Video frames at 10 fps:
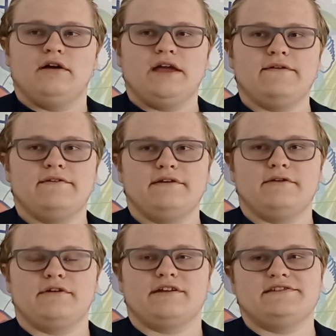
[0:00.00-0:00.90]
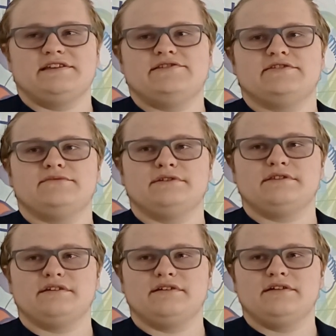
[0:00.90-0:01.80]
every organization with
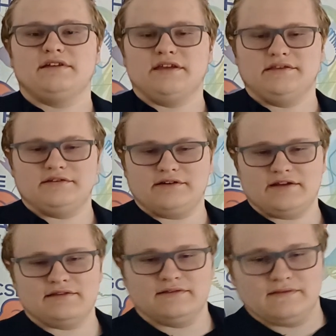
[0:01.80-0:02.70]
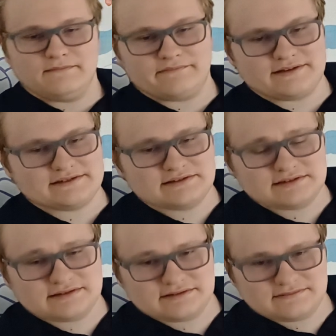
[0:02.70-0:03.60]
an internet presence,
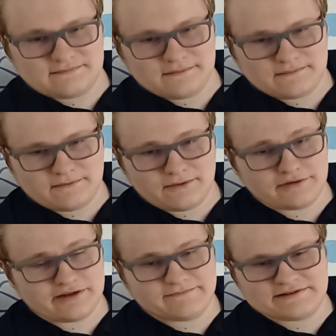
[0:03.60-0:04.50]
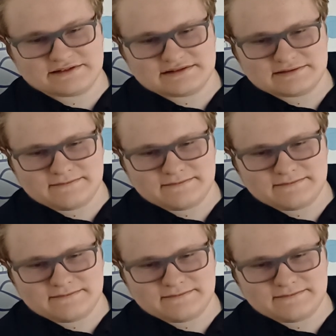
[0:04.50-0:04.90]
online presence.